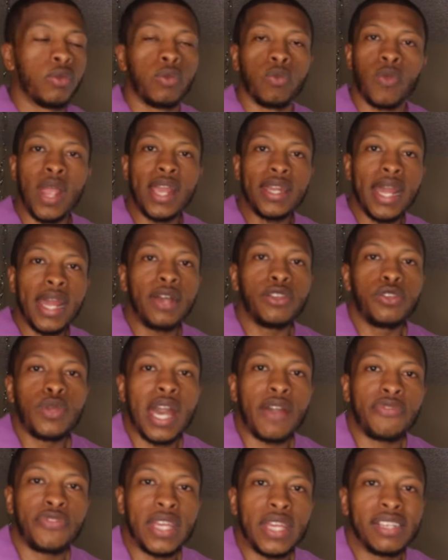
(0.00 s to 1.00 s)
Right now you
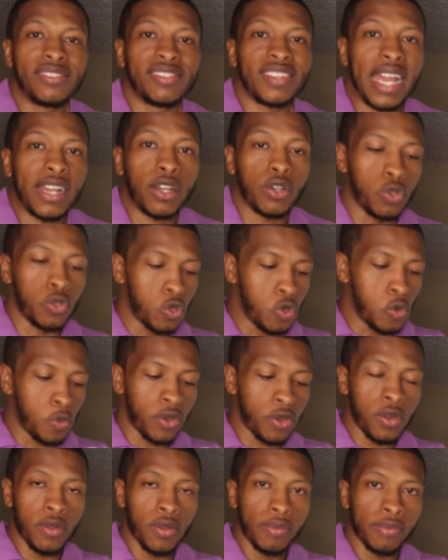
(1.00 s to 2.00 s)
have things like
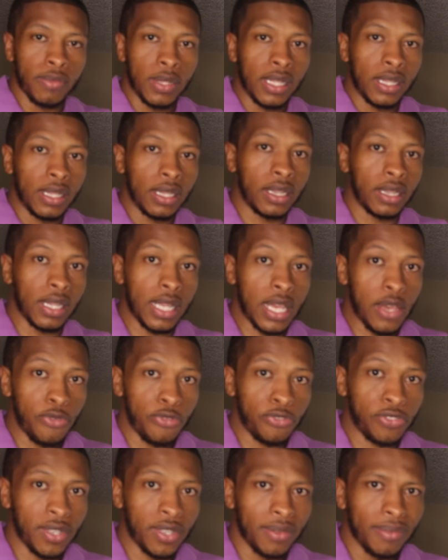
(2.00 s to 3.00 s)
Uber,
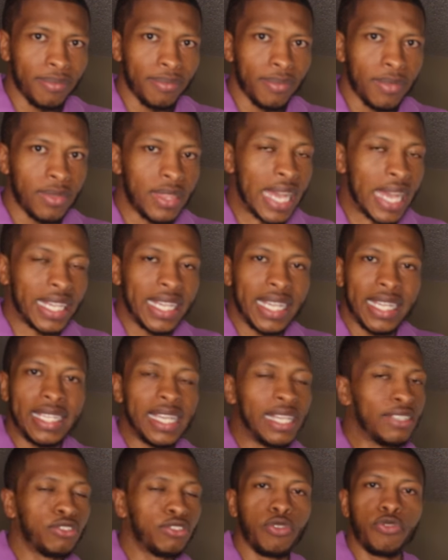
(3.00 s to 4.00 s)
Lyft, that can
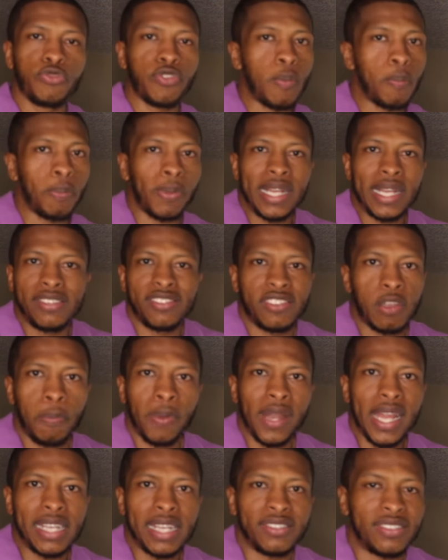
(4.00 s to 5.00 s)
get you from place to
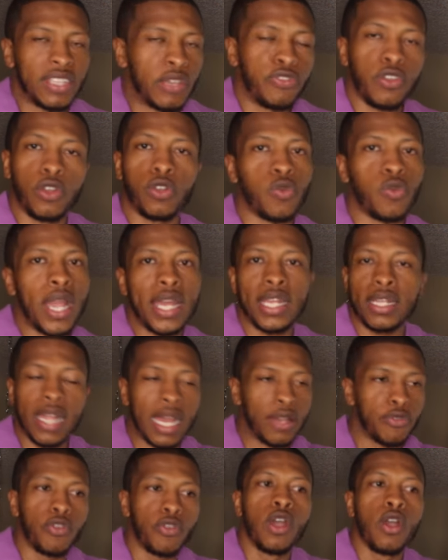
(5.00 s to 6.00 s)
place. If you're grinding
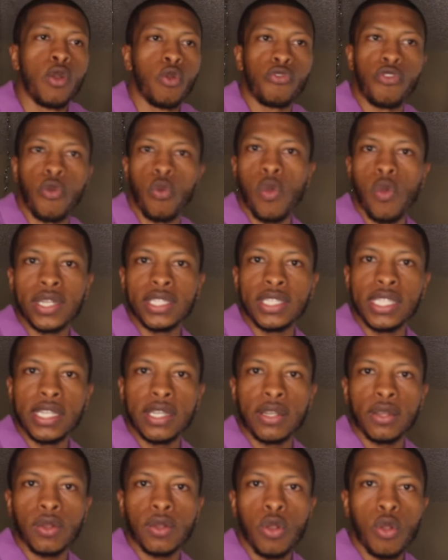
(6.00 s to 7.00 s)
like for 1
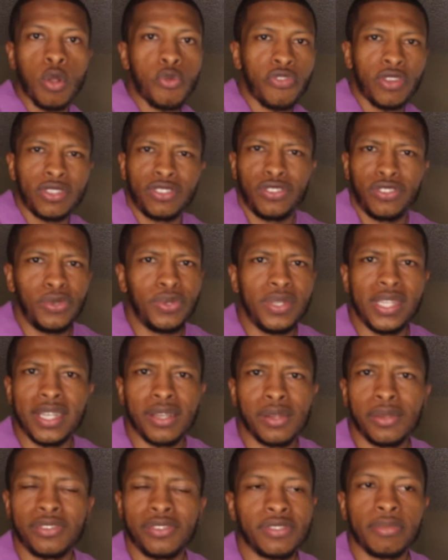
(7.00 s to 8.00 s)
year or for 2
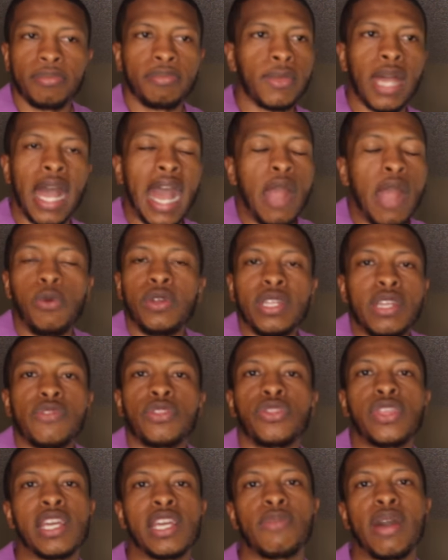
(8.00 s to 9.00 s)
years, I wouldn't even
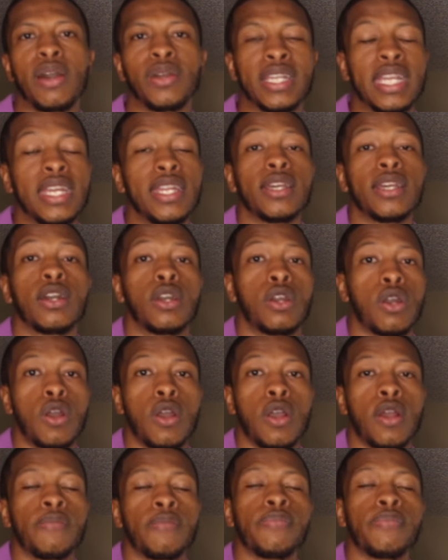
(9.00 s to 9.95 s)
think about getting a car.